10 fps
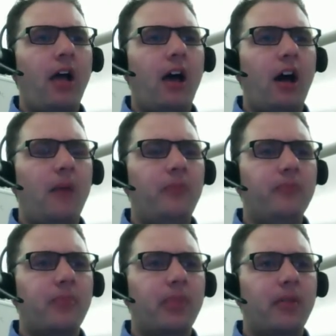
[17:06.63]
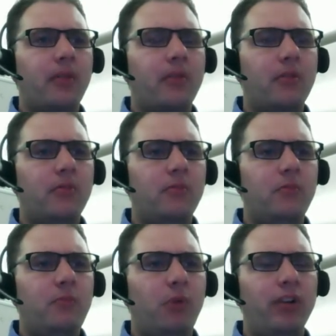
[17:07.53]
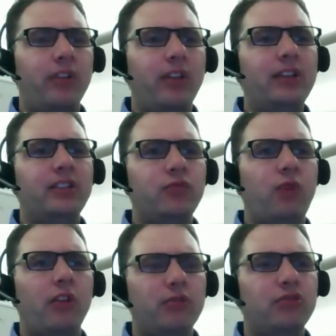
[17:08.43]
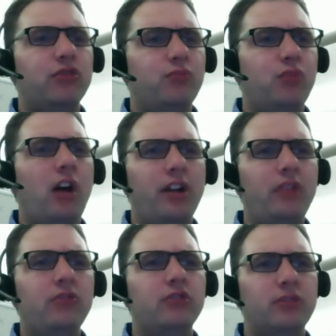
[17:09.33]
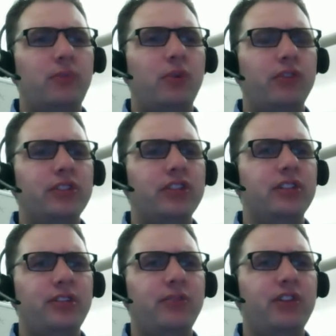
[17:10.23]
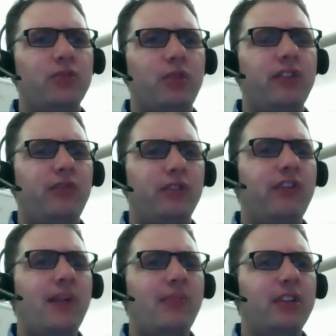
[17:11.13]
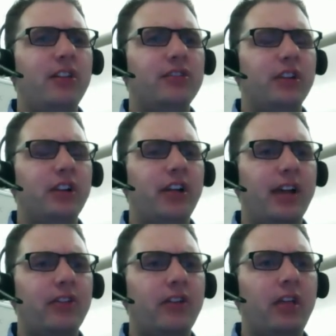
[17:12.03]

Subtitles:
But one of the nice things, while this is brought out to support the 6324 Fabric Interconnect,